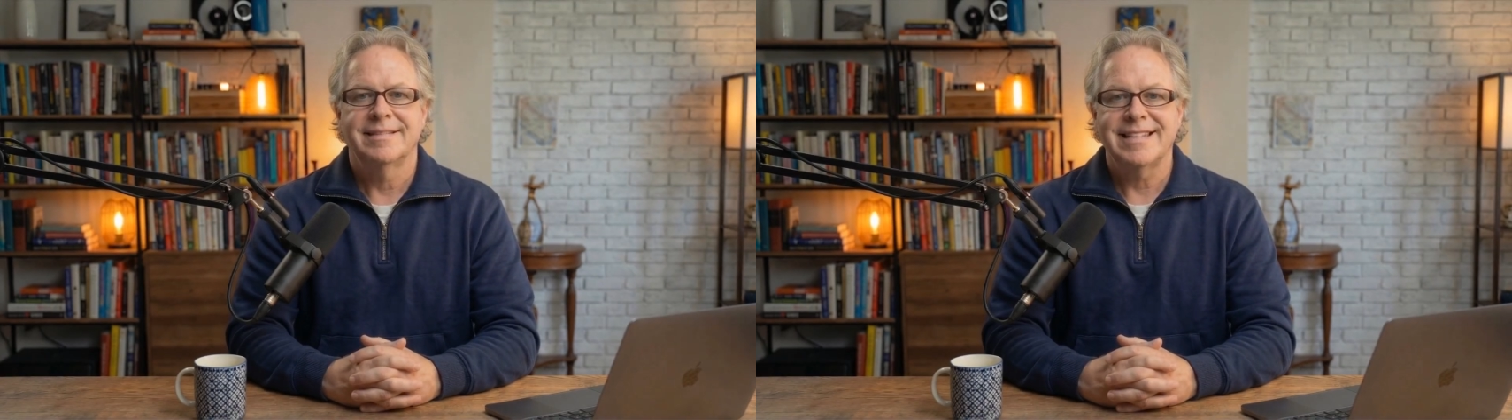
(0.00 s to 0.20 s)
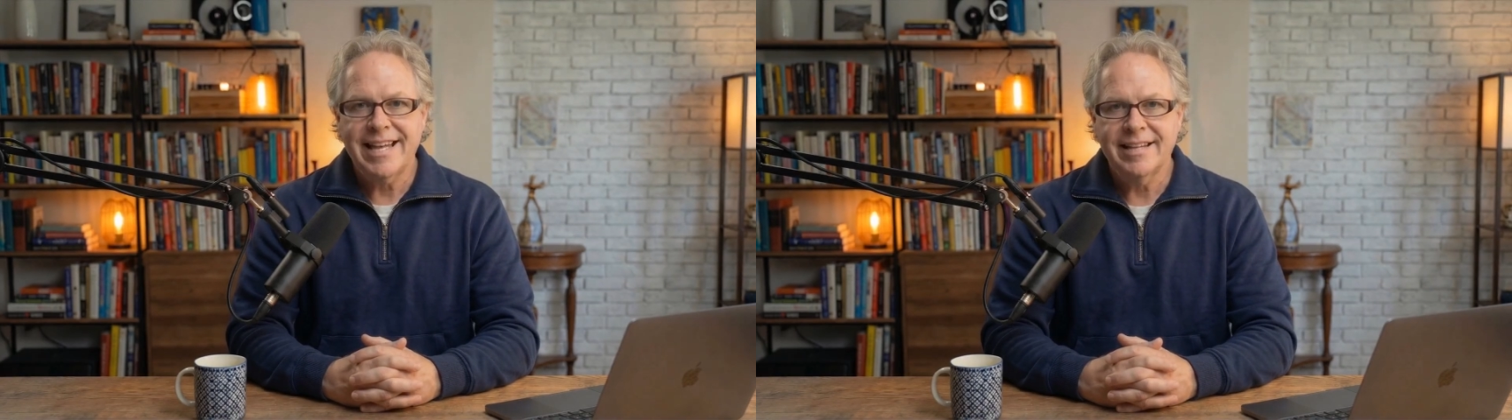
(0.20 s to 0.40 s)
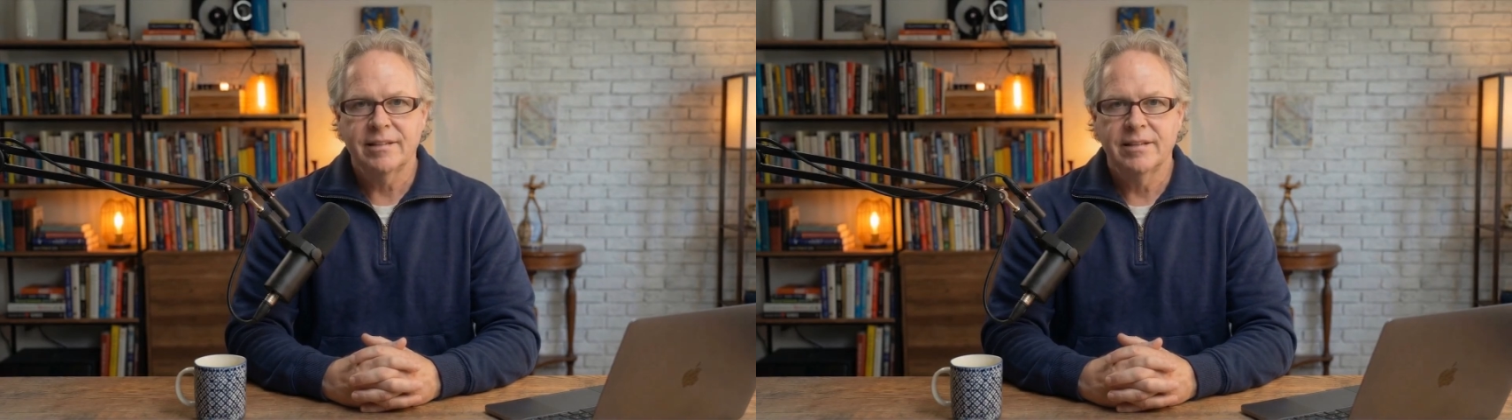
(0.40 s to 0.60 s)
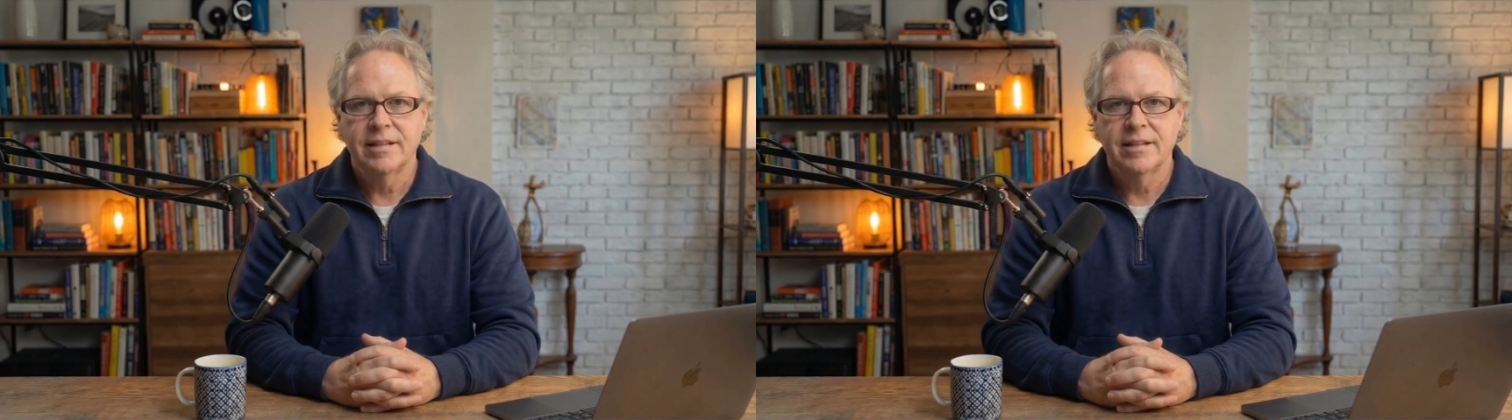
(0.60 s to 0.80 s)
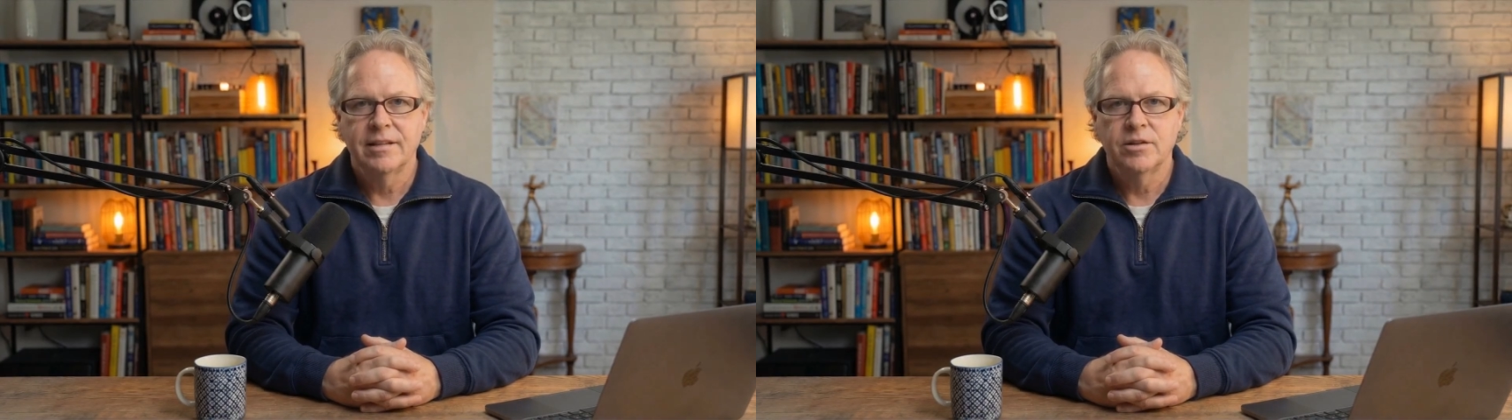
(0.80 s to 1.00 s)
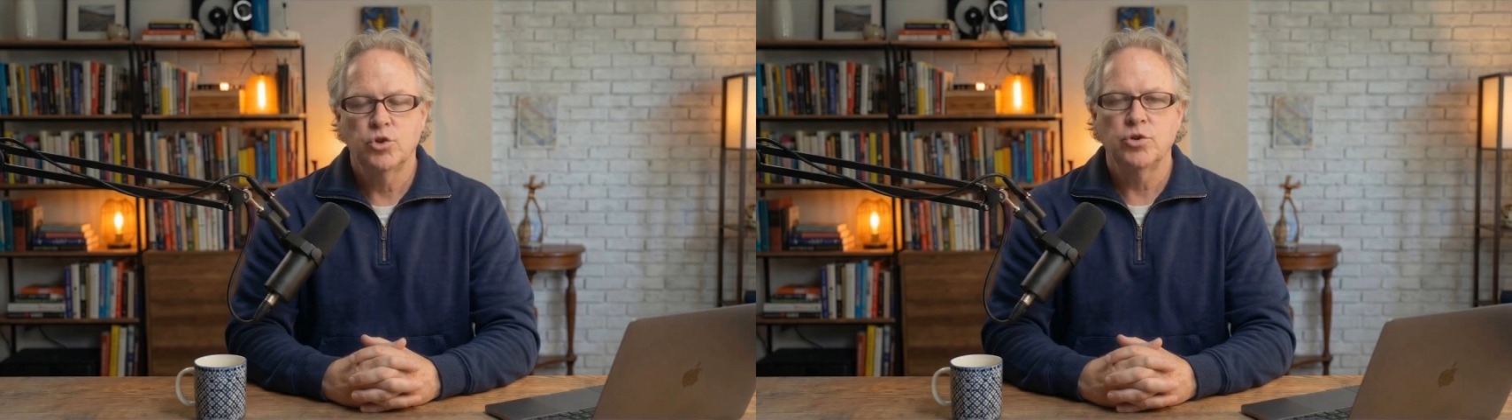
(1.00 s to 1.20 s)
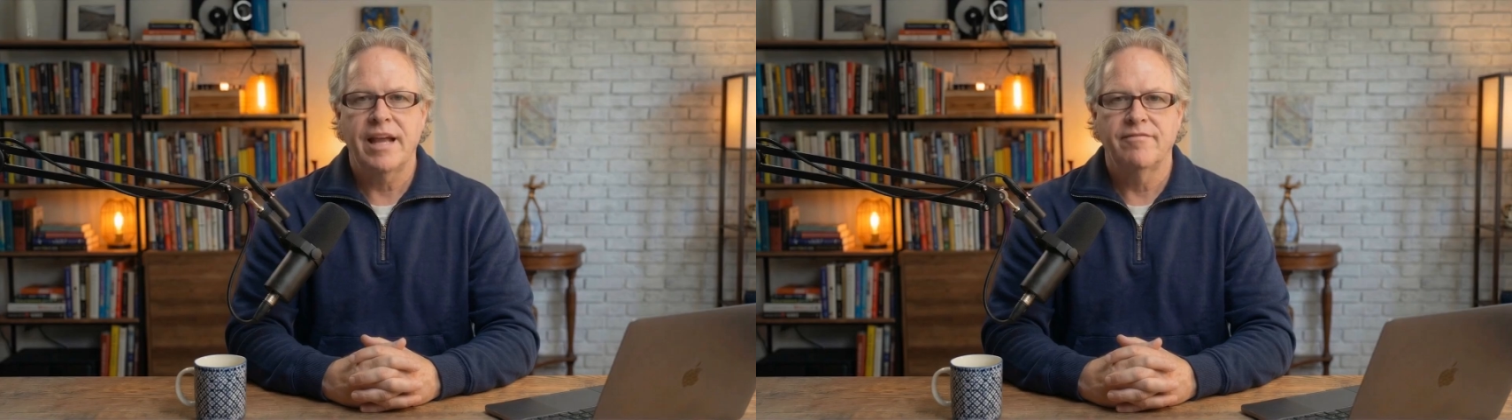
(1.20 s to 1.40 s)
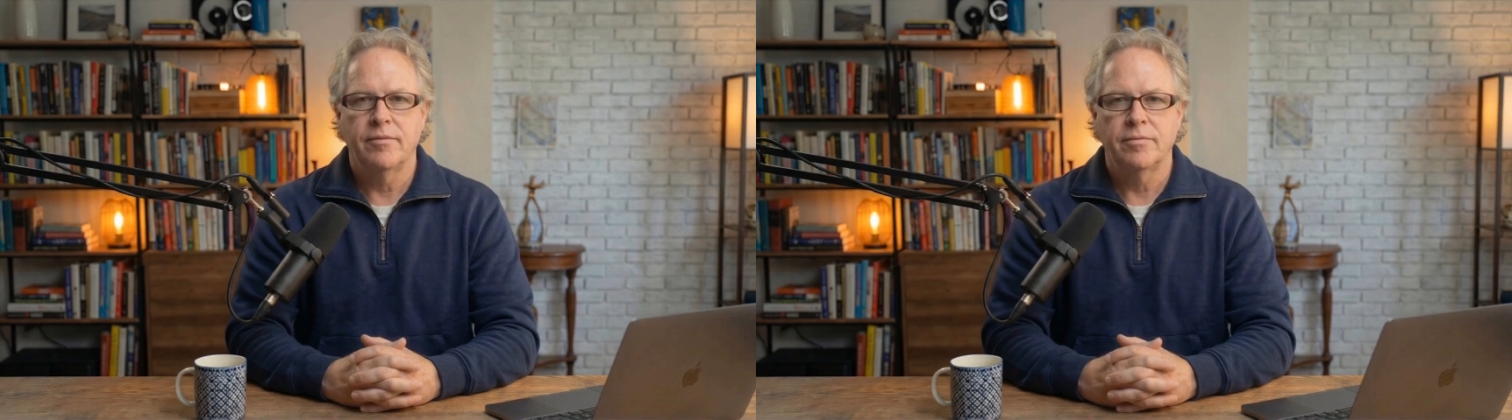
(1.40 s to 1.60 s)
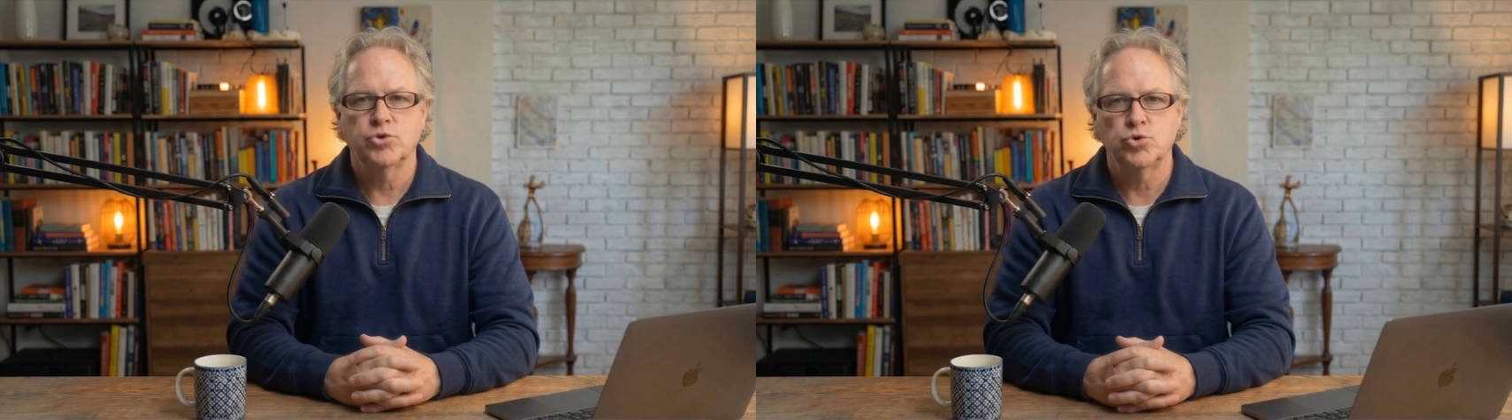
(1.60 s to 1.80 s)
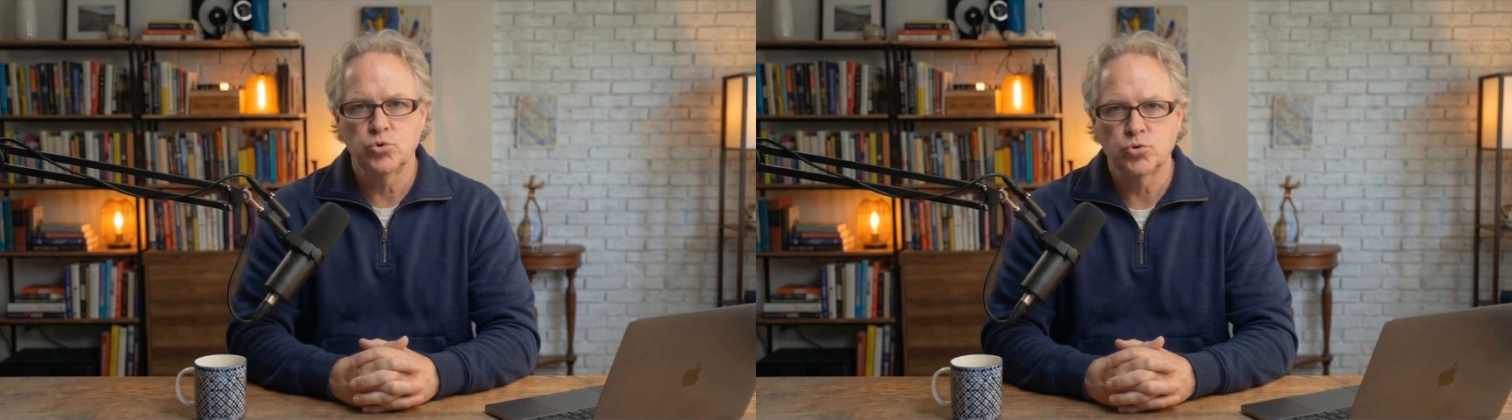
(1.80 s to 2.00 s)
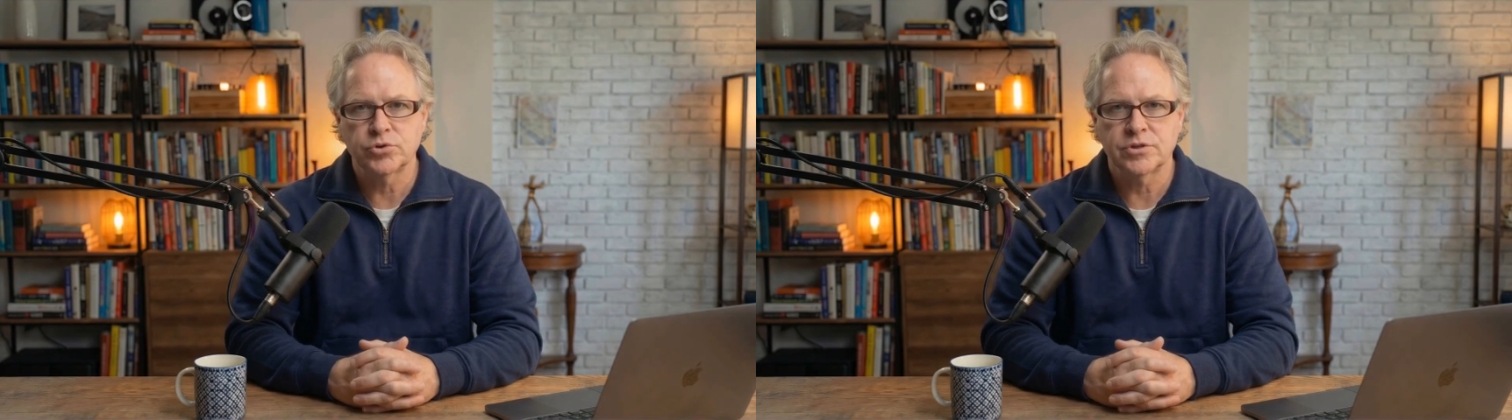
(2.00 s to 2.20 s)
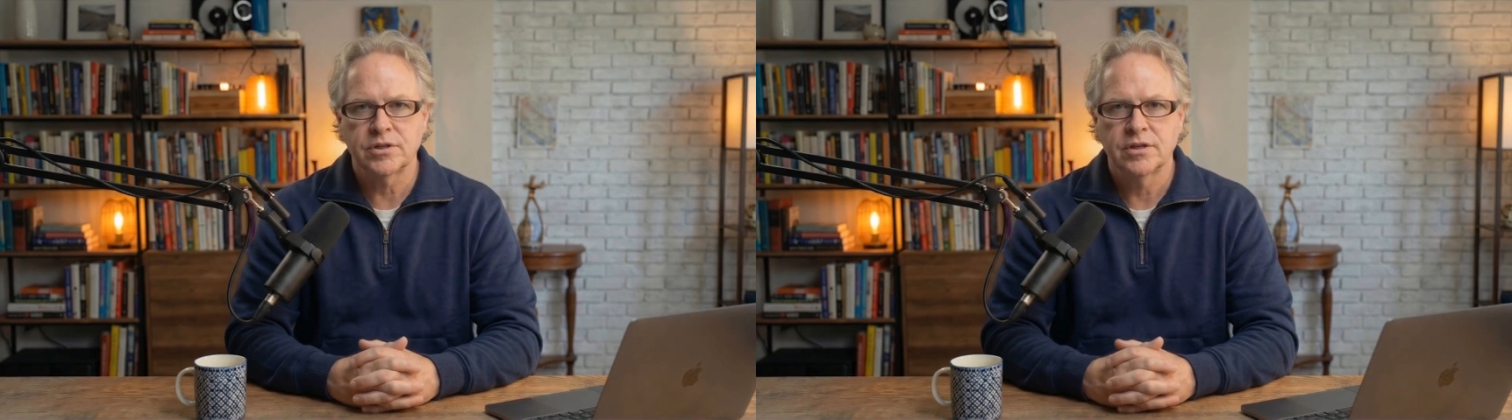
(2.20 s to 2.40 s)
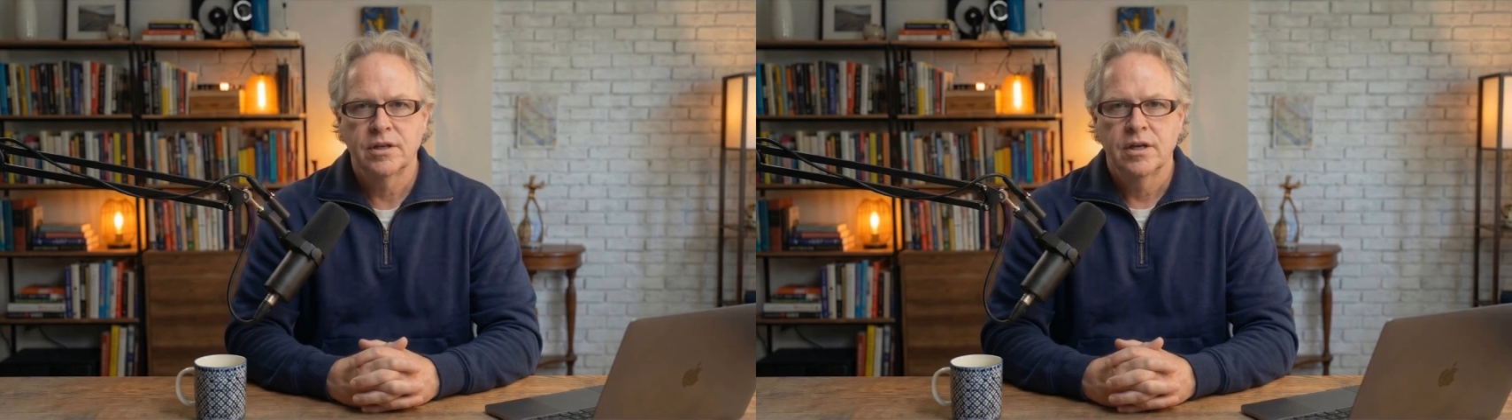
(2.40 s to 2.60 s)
Technically, you gave them the tools,